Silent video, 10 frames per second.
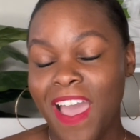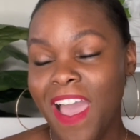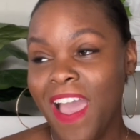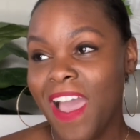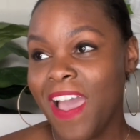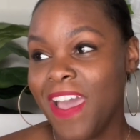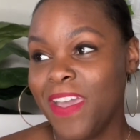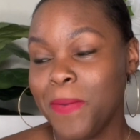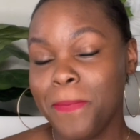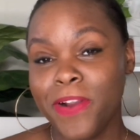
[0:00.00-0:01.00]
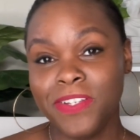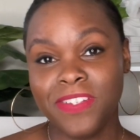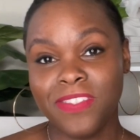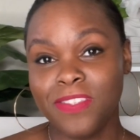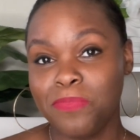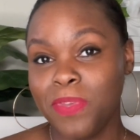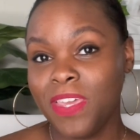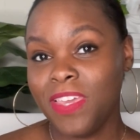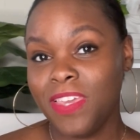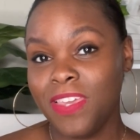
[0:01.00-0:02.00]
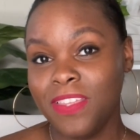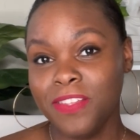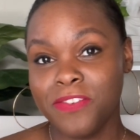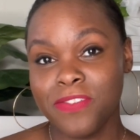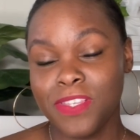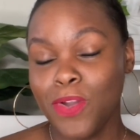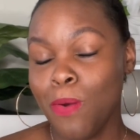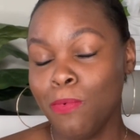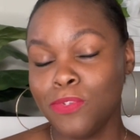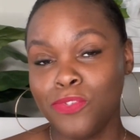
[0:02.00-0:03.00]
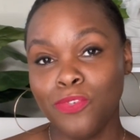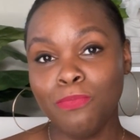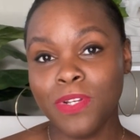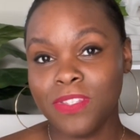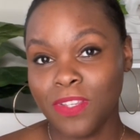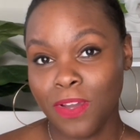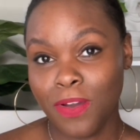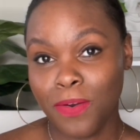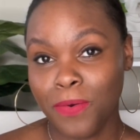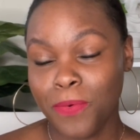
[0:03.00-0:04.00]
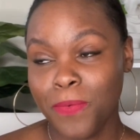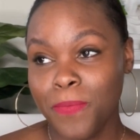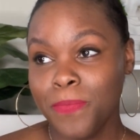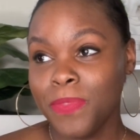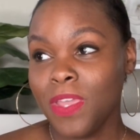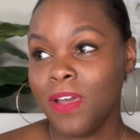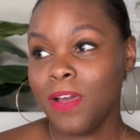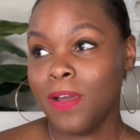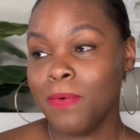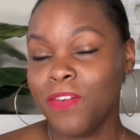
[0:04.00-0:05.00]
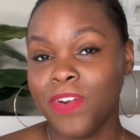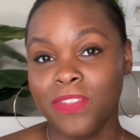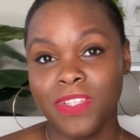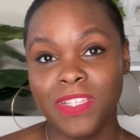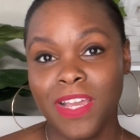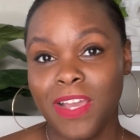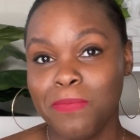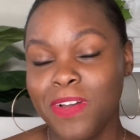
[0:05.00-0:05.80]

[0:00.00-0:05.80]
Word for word: I purchased this bag literally almost 2 months ago, around the time